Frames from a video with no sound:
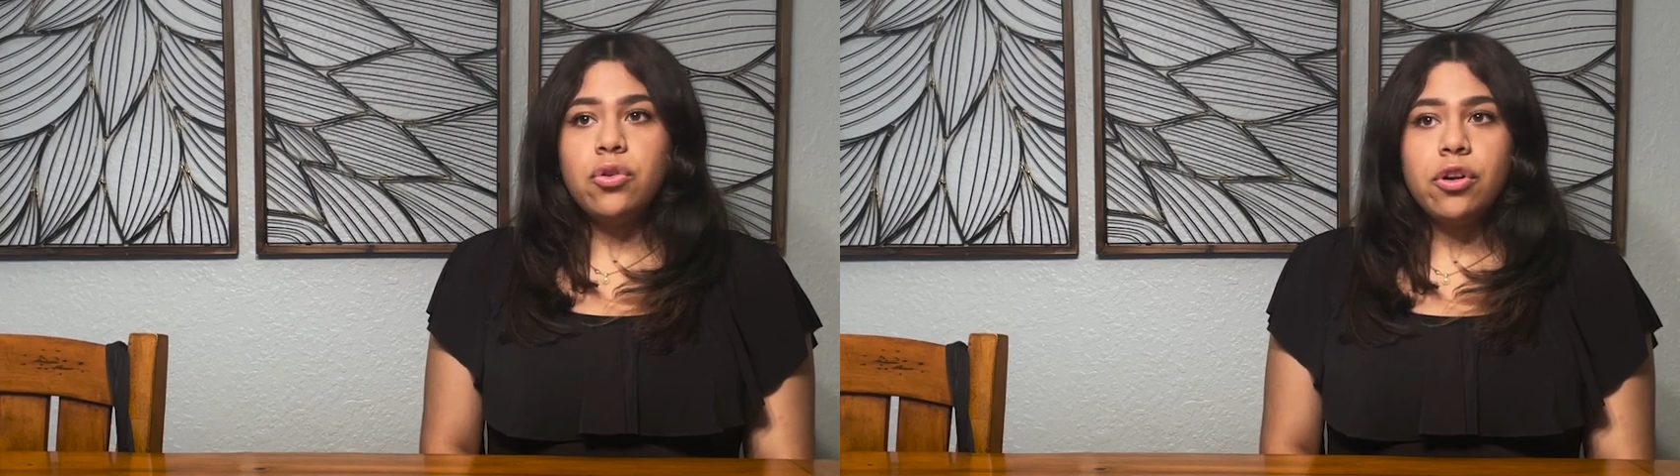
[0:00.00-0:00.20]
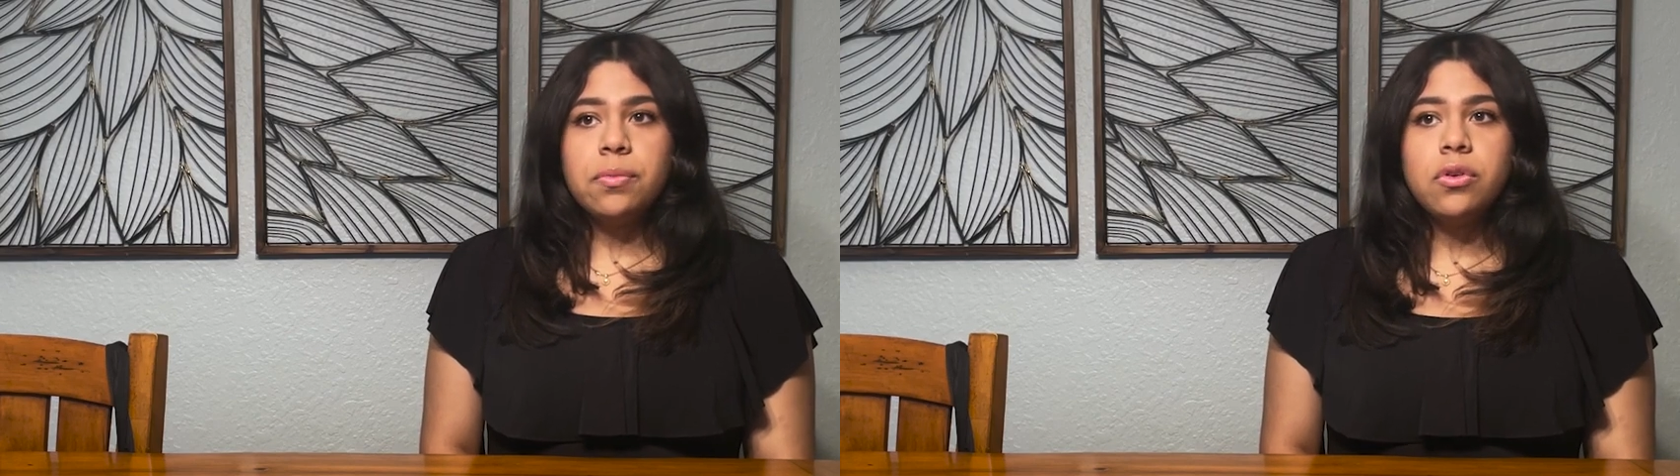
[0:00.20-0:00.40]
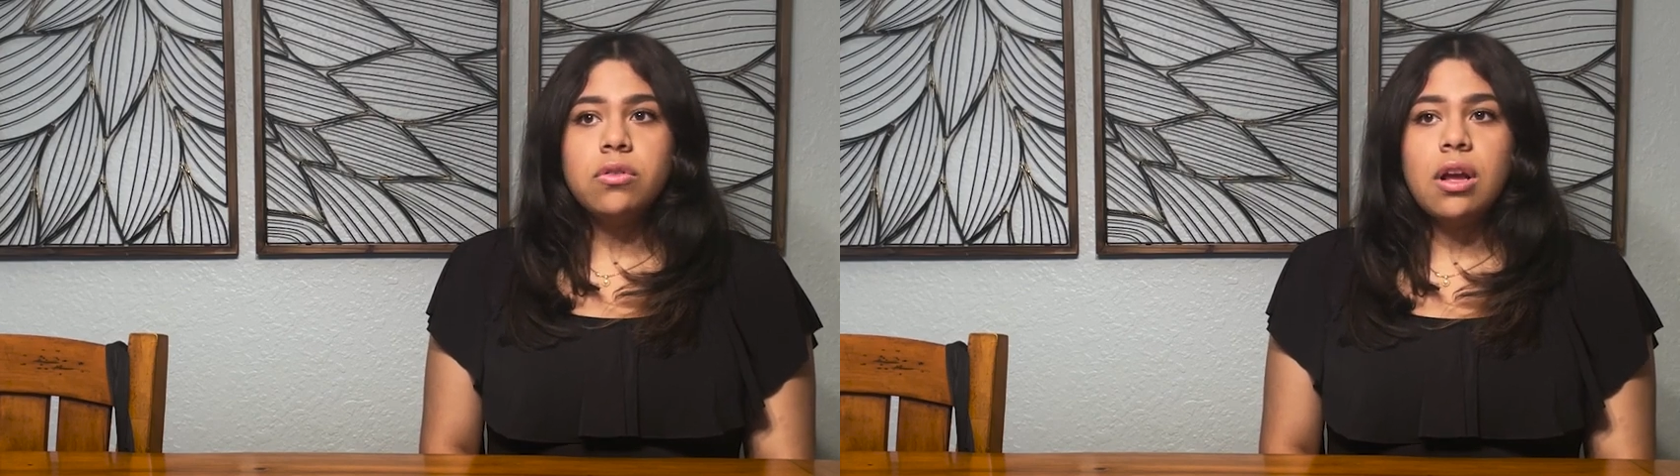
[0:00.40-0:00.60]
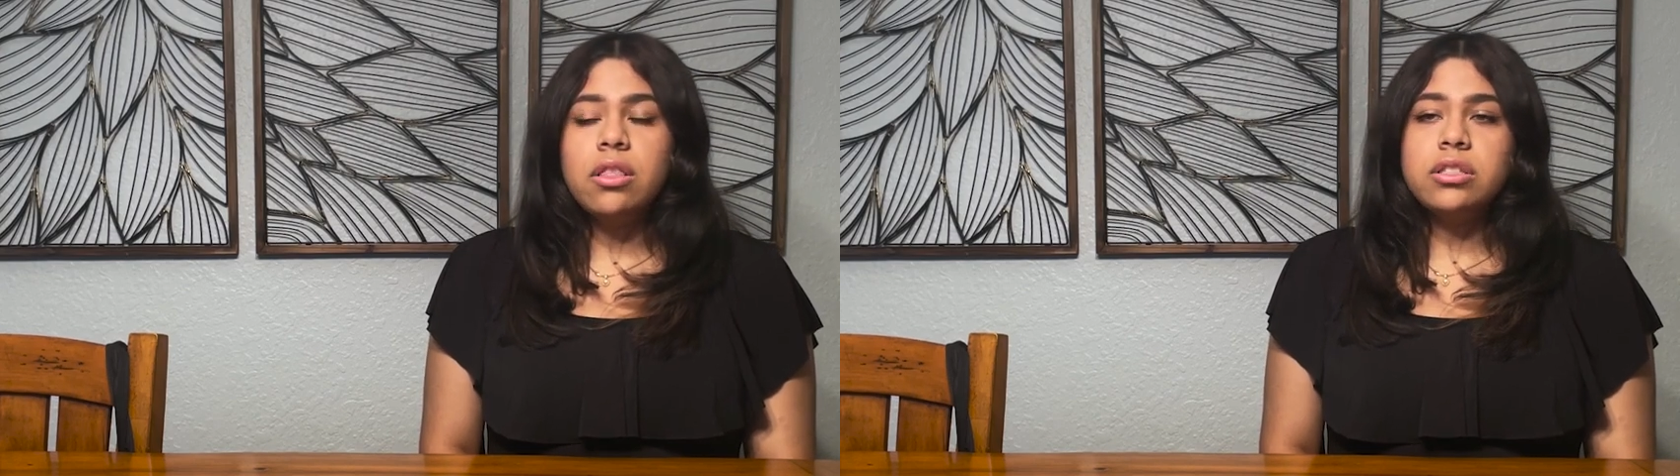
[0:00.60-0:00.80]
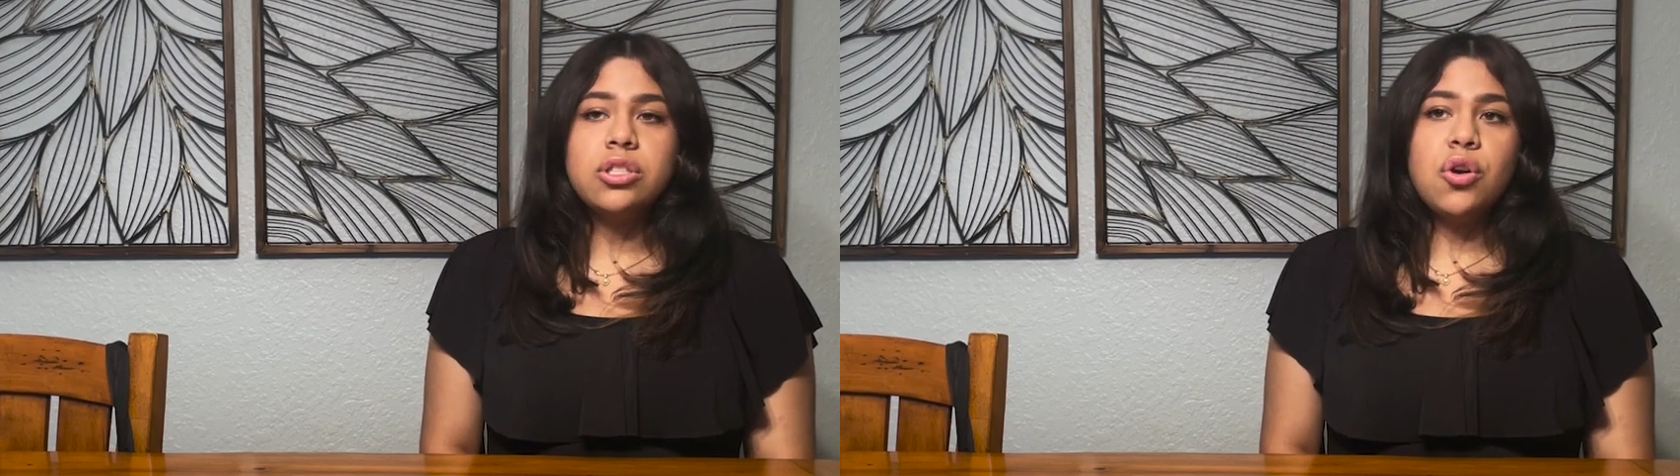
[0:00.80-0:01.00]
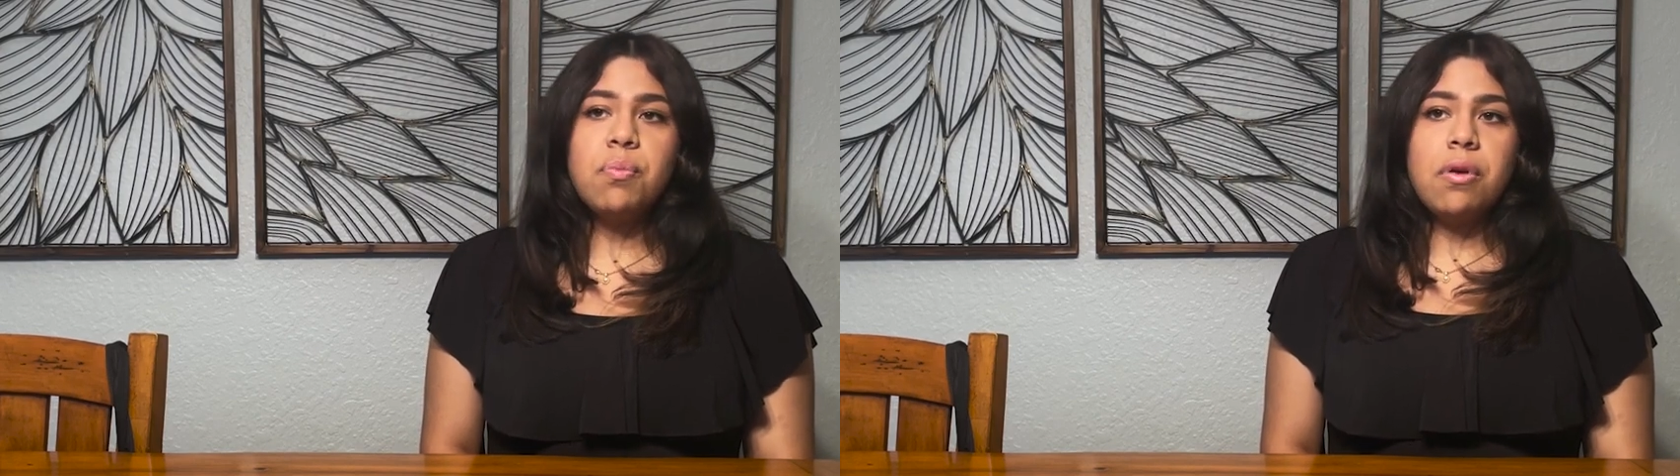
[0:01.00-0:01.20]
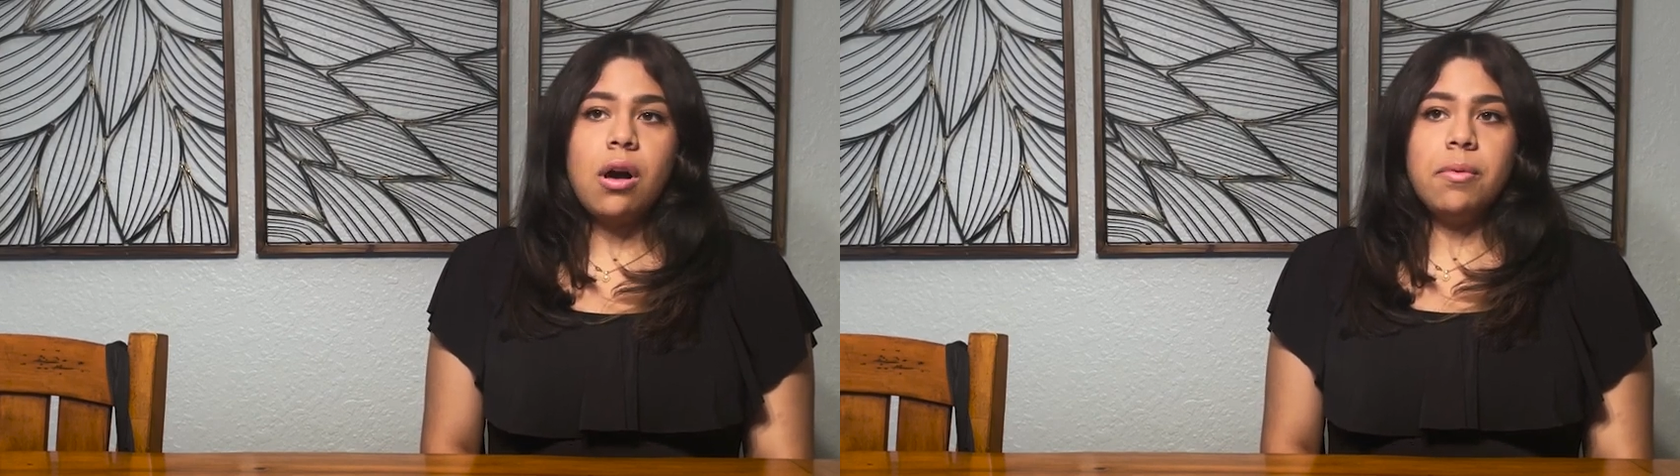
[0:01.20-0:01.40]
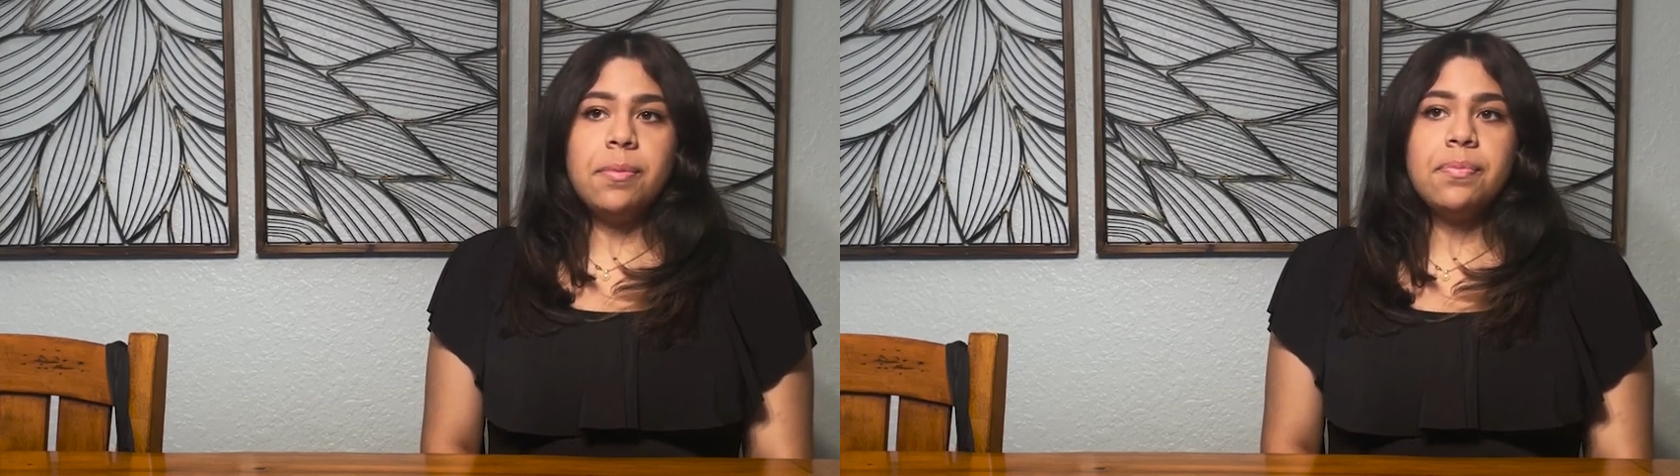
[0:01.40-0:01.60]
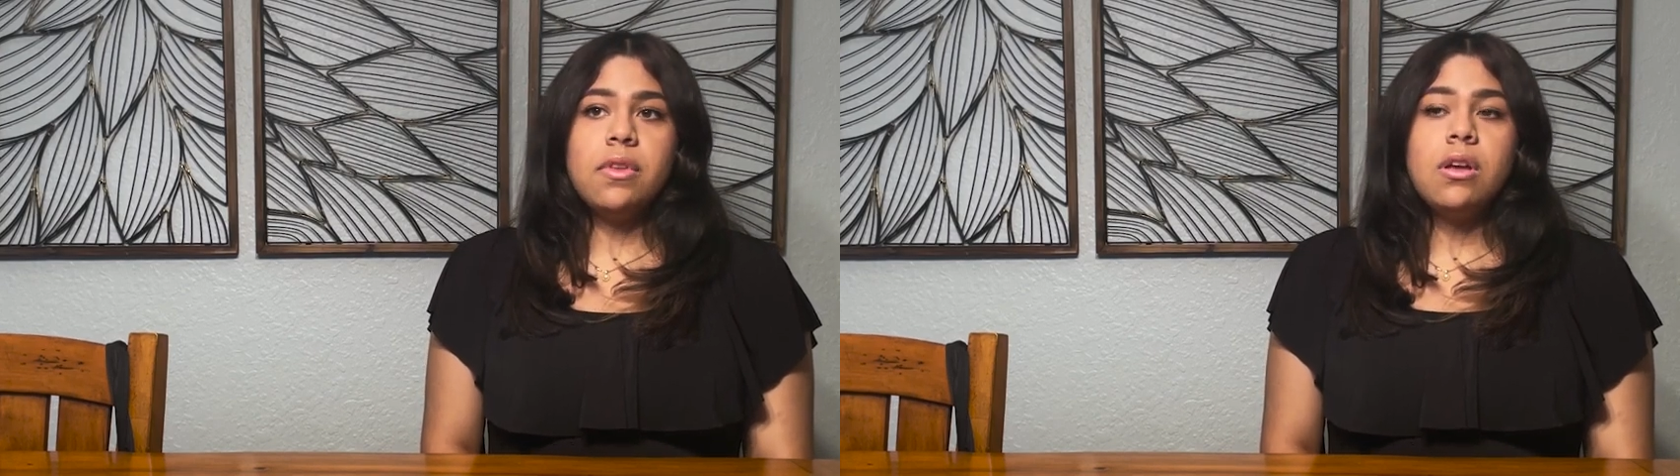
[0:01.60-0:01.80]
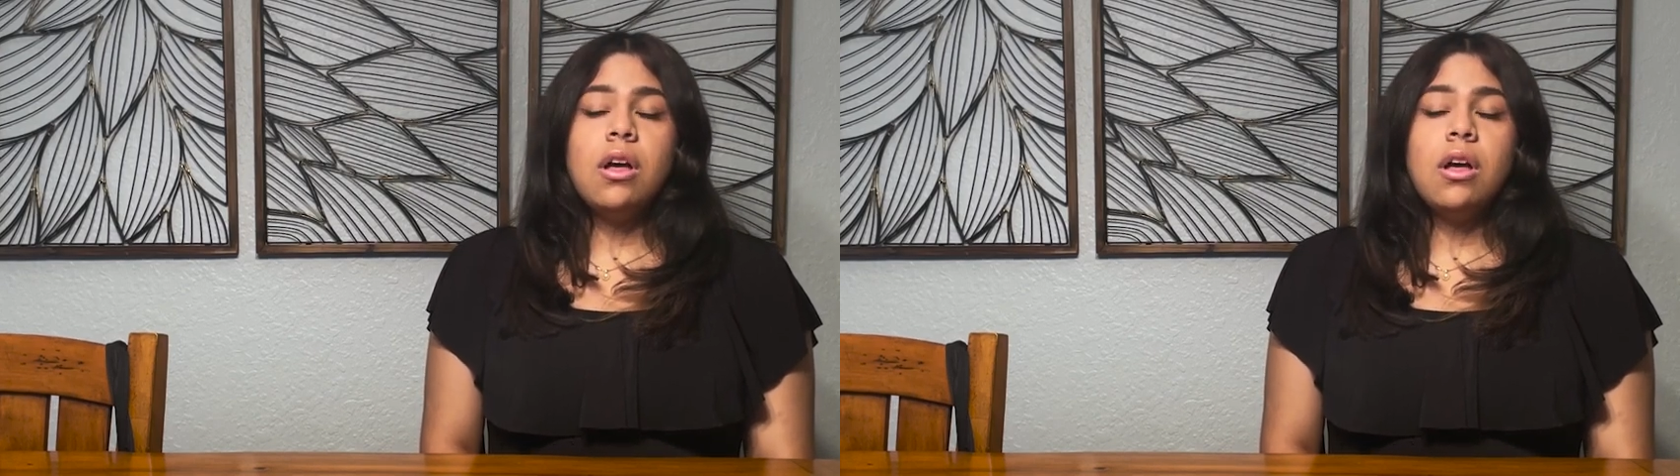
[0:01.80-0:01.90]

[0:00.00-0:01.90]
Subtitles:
normal and there's no problem.